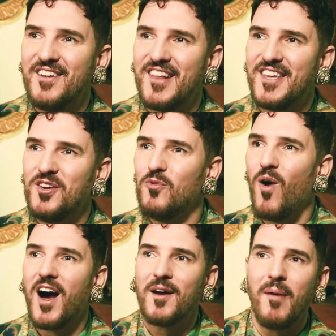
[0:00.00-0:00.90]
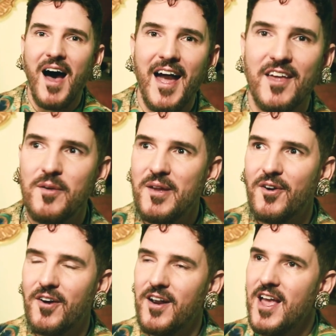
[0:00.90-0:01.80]
of like you walk by the
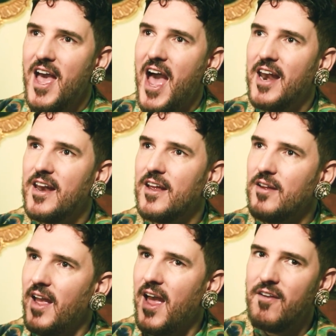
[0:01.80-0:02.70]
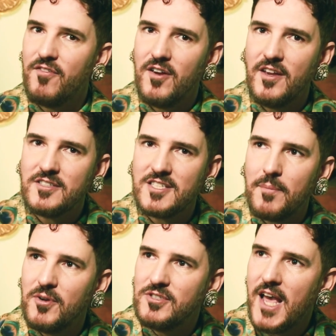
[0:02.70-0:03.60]
mirror and every
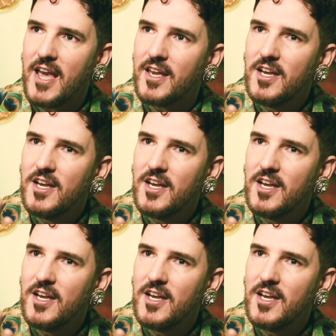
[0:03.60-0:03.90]
step you take